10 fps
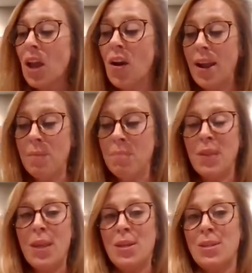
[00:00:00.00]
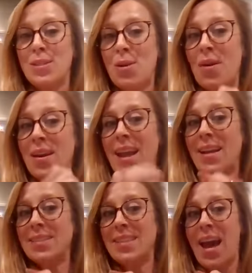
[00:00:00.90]
All right, so our
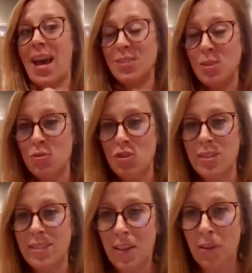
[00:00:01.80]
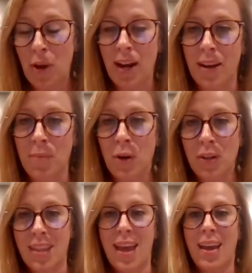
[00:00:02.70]
next guest who just celebrated a
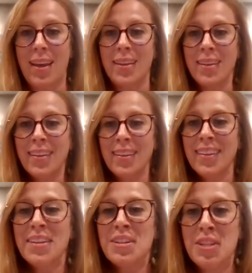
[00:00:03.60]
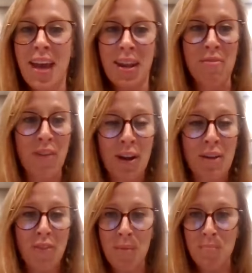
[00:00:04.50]
birthday, she had a
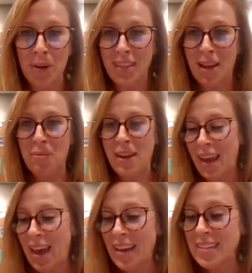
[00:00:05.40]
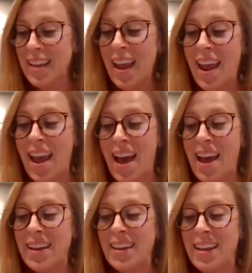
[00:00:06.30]
very fun birthday weekend,
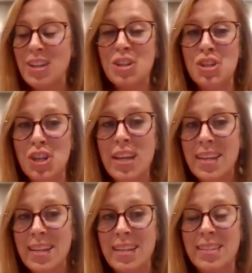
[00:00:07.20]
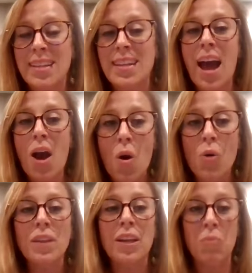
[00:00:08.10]
and she is not
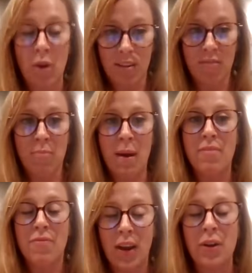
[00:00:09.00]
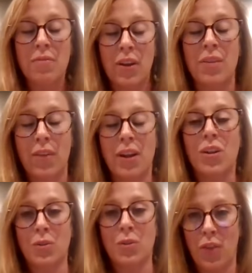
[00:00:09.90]
only one of my very, very, very
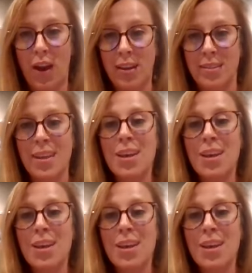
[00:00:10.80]
close friends,